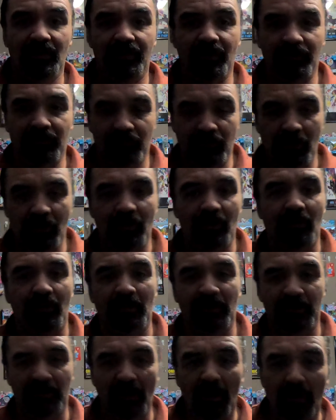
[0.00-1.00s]
the true
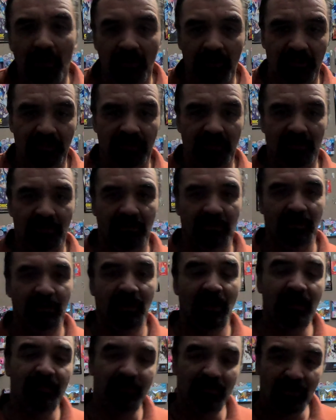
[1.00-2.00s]
result.
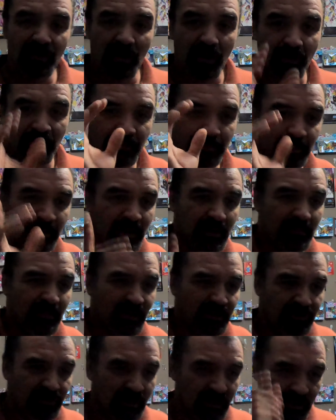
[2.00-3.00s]
Even though it's pretty
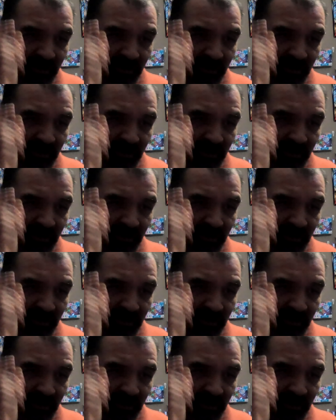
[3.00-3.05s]
much